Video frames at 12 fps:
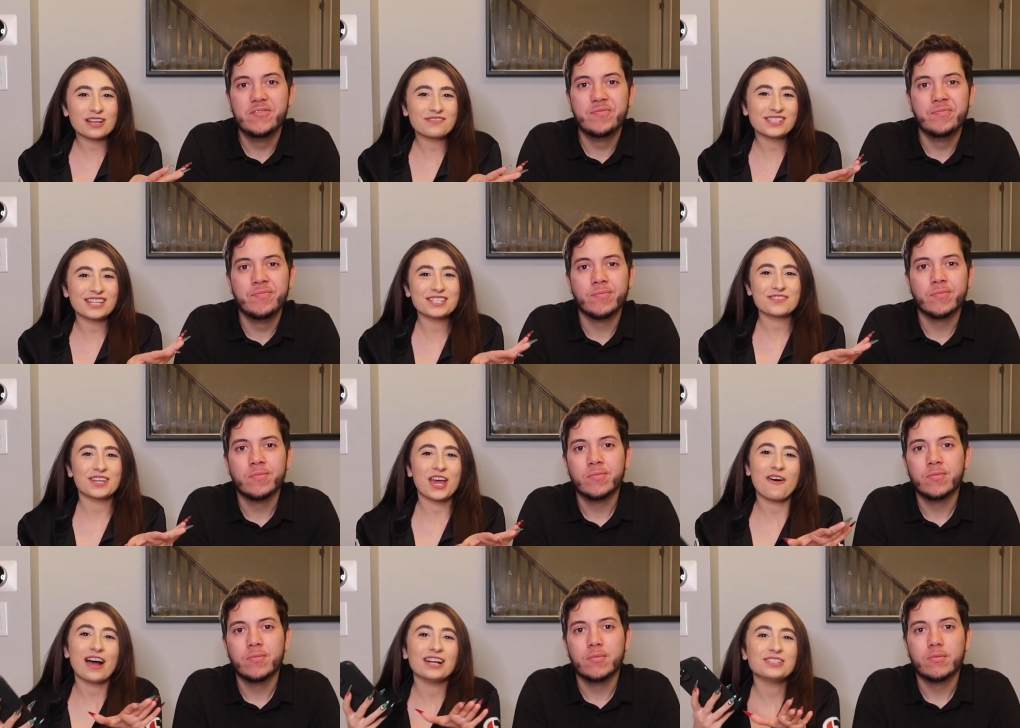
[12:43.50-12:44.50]
Speaker 1: up today's
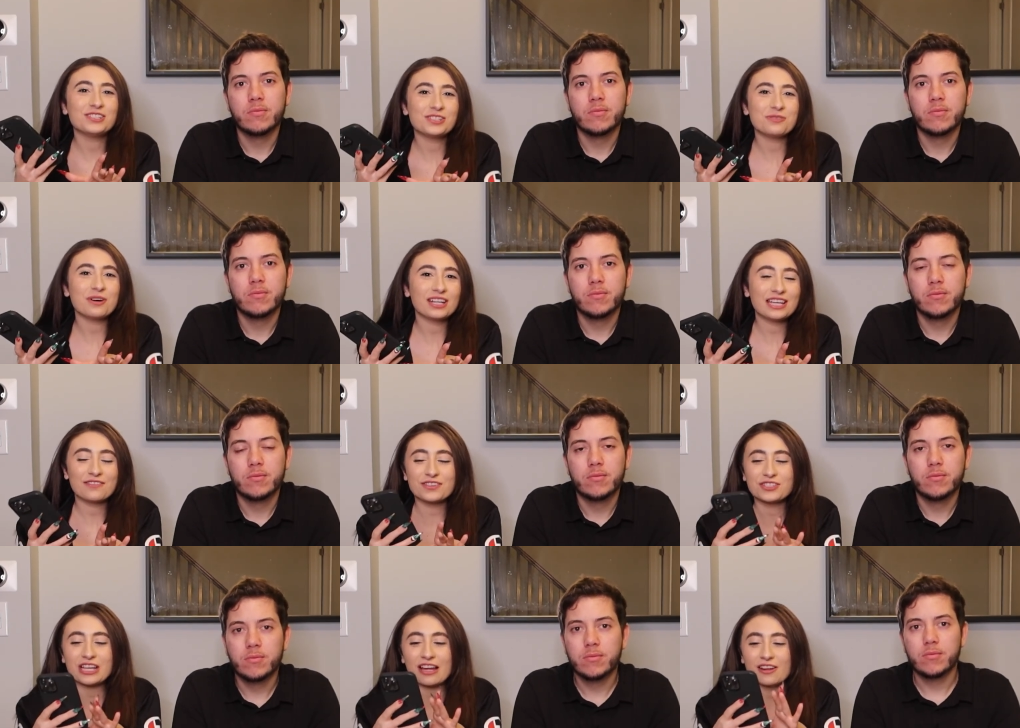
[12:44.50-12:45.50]
video, I do want to give a
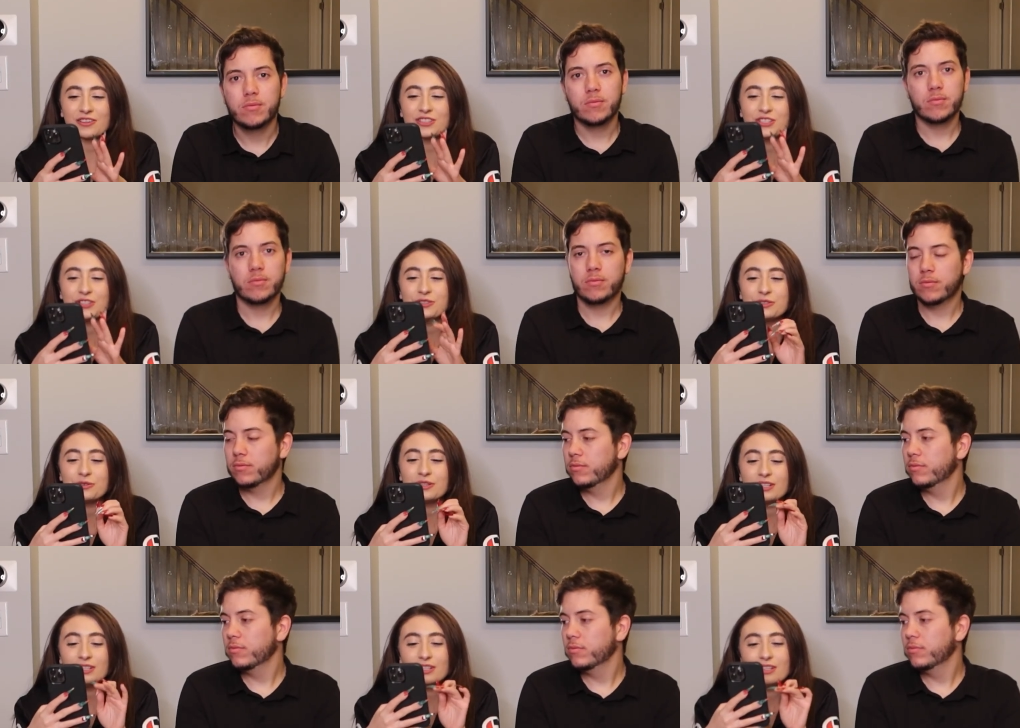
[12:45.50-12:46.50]
shout out to
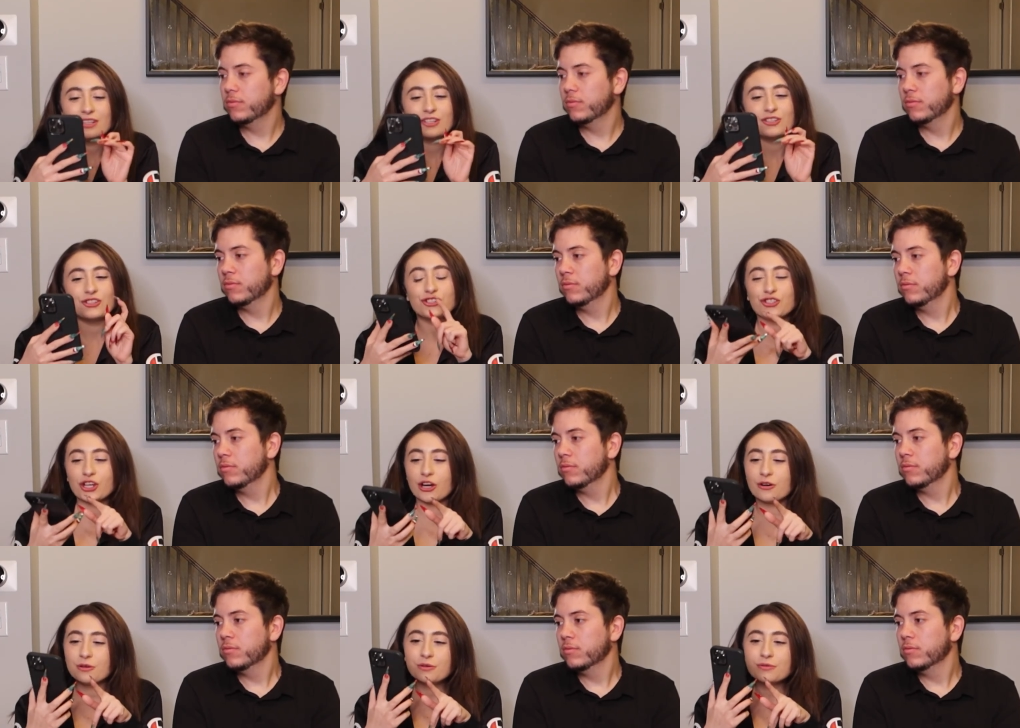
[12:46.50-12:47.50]

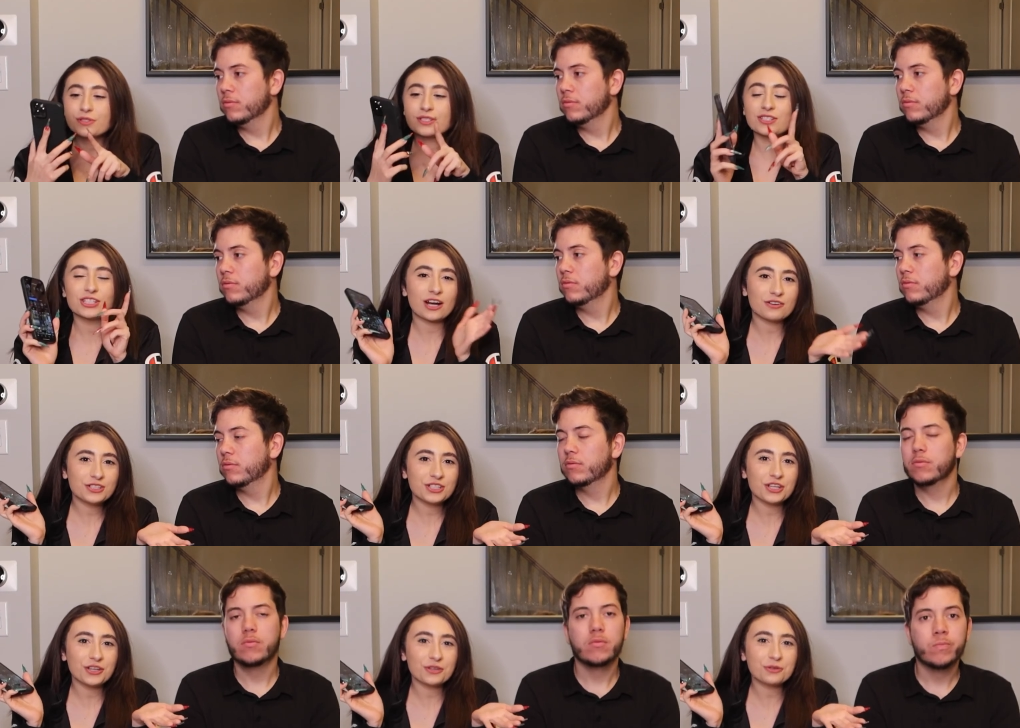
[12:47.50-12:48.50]
Joe's. Shout out to
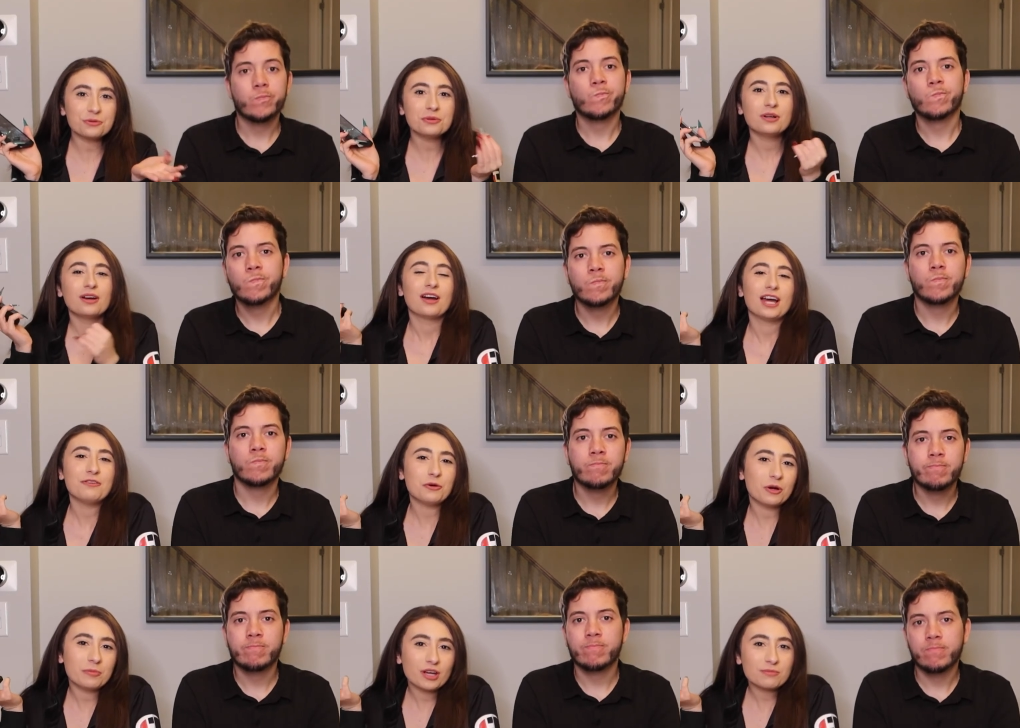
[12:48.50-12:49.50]
you. If you
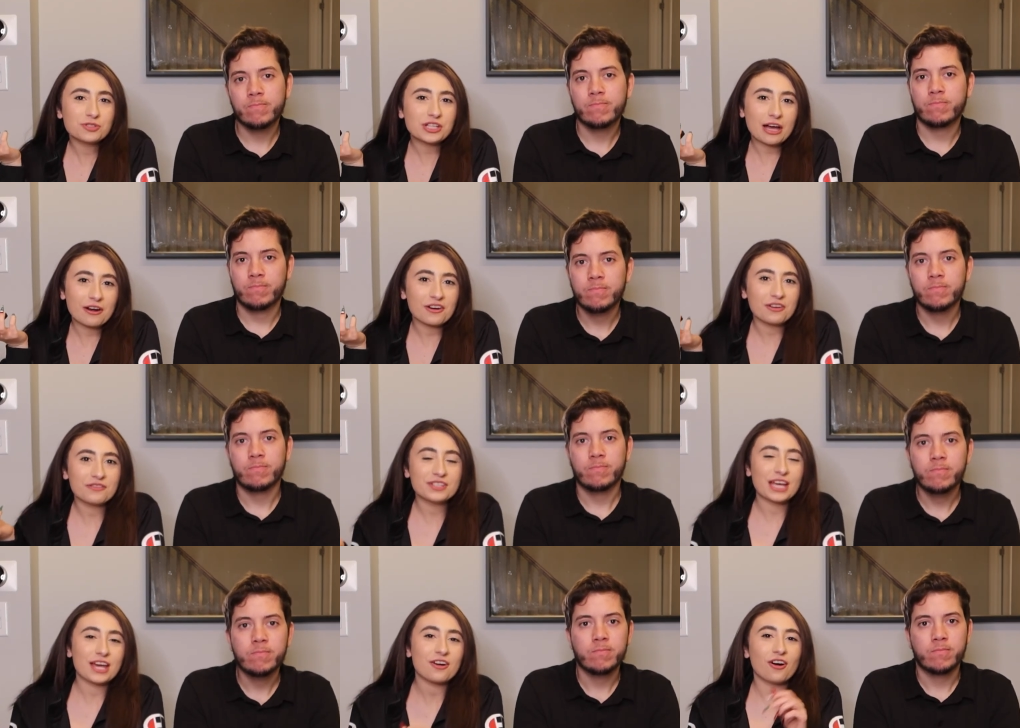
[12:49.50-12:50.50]
want to become shout out of the
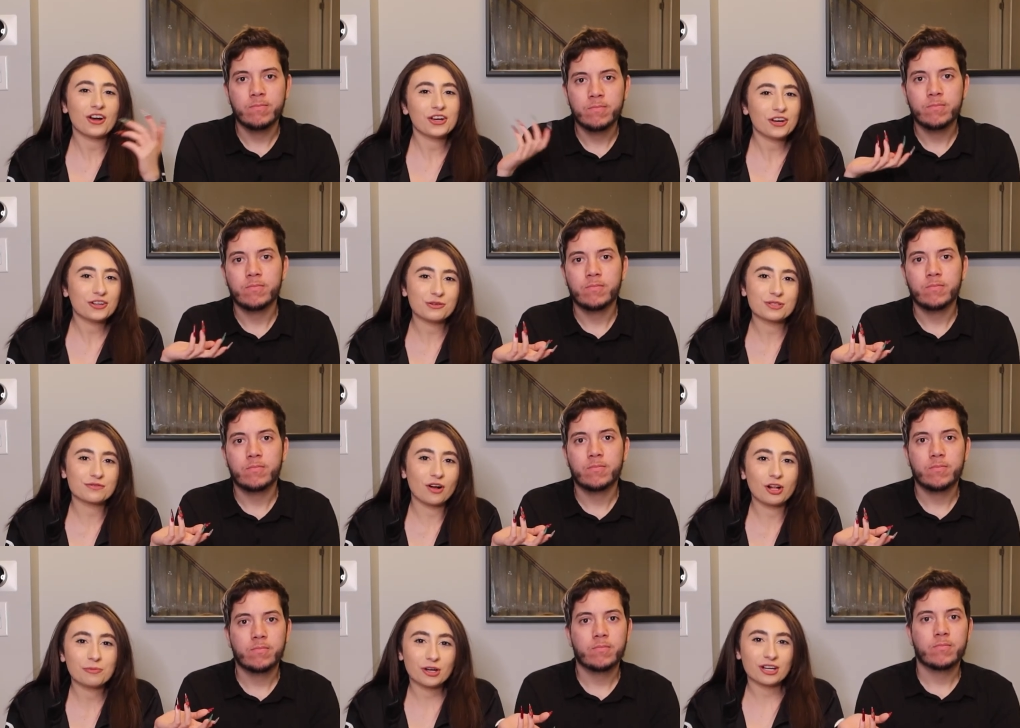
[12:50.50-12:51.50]
day, all you gotta do is
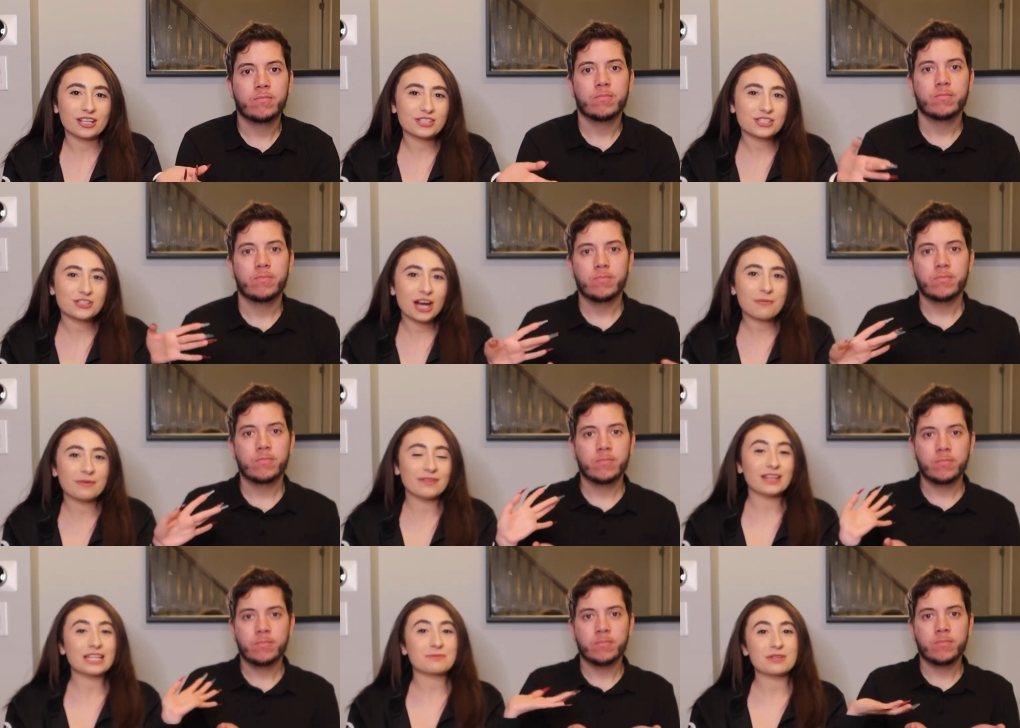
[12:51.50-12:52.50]
follow me on Instagram and
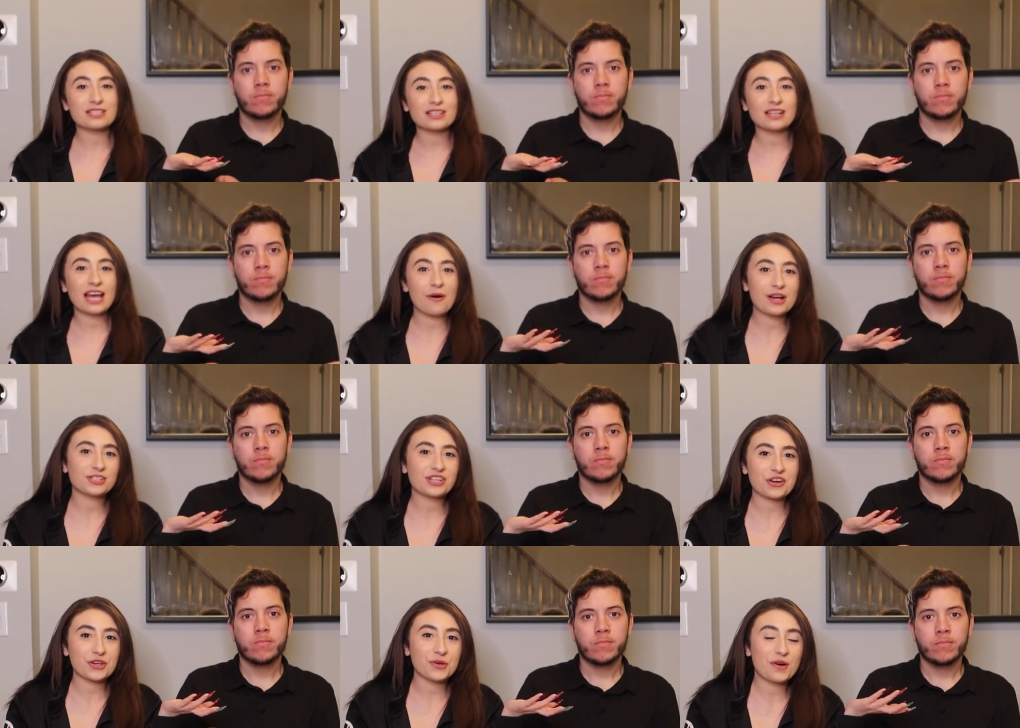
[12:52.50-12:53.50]
that's basically how I
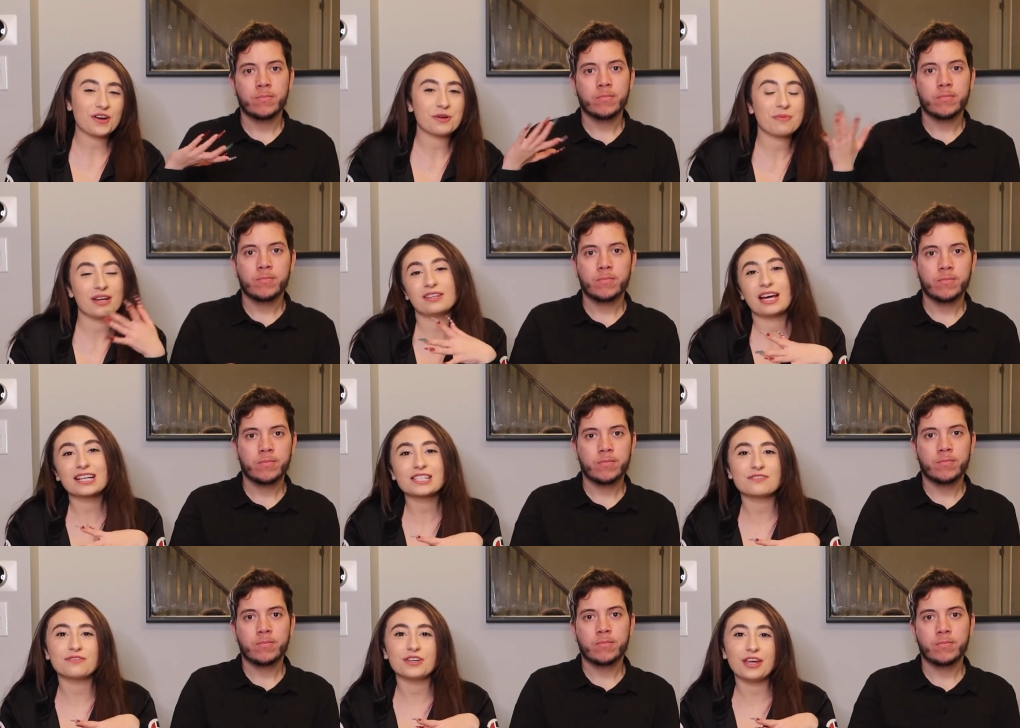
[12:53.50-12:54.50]
shout you out in my
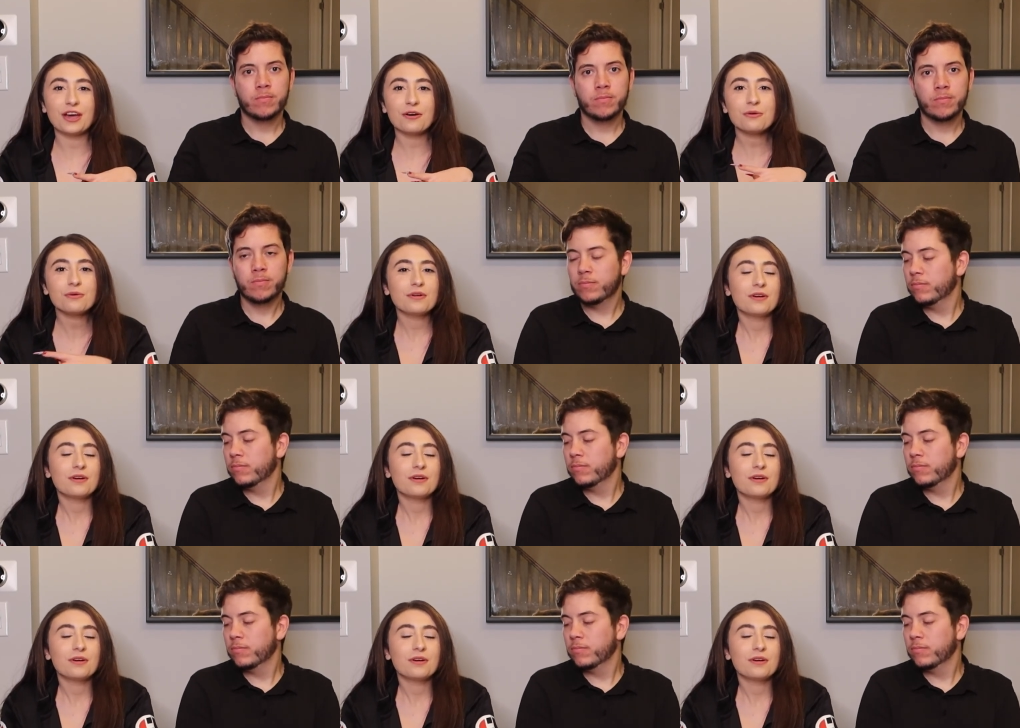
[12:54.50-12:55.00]
next video.